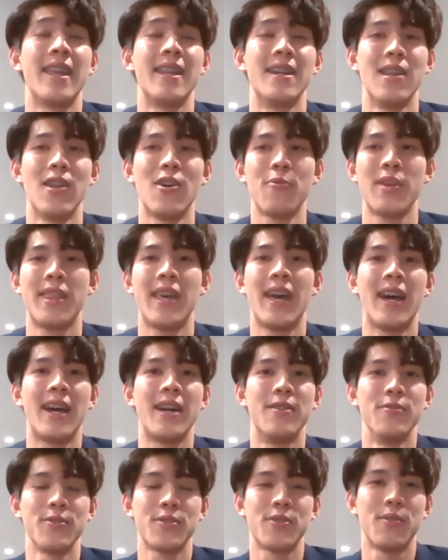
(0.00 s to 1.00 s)
And along with that, I
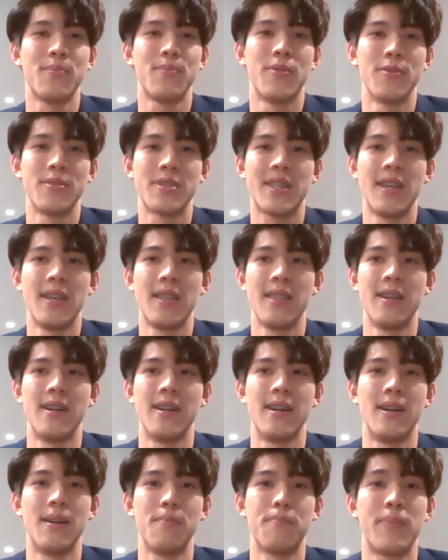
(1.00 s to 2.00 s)
also posted
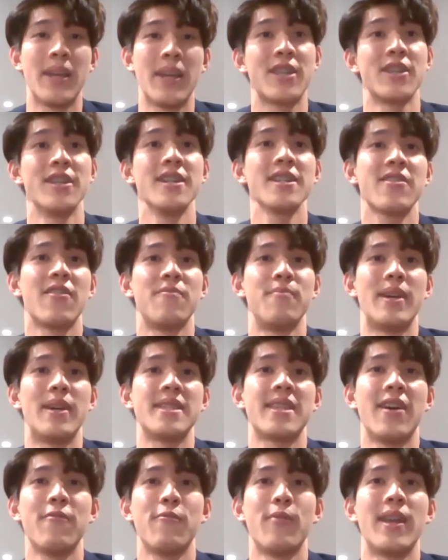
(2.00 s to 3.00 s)
pictures of
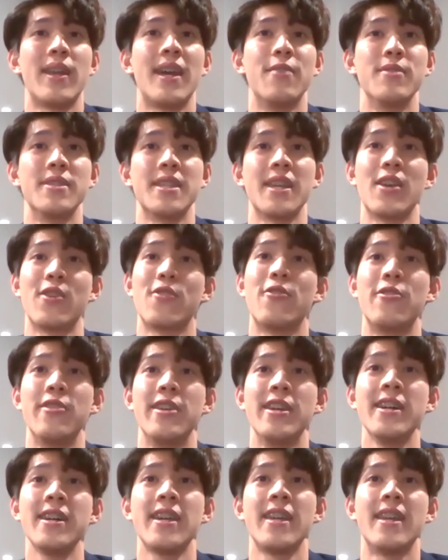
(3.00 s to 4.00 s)
myself when I was in
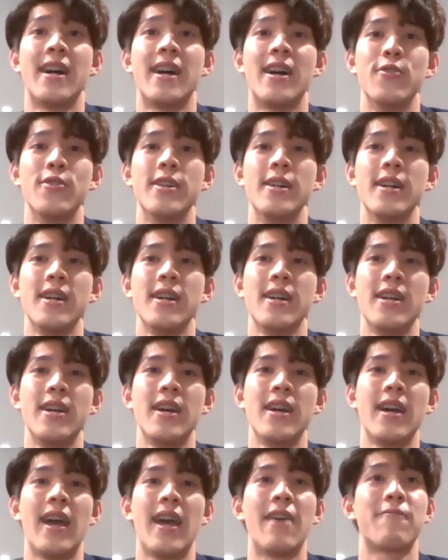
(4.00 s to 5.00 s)
Korea in our
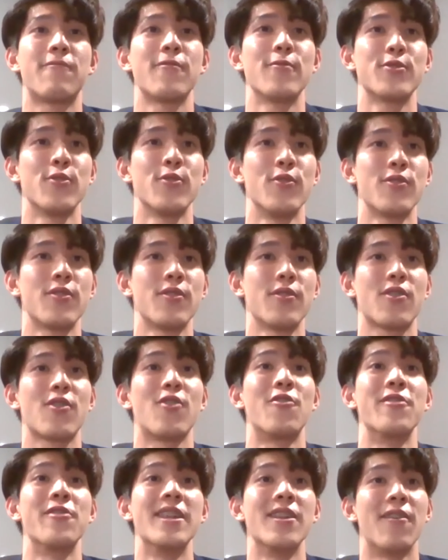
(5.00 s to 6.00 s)
Afrozone
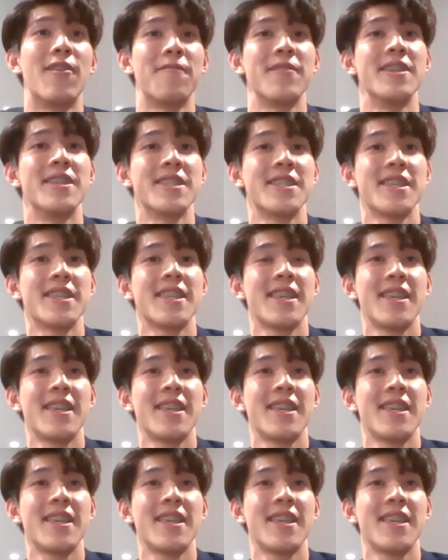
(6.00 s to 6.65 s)
Korean office.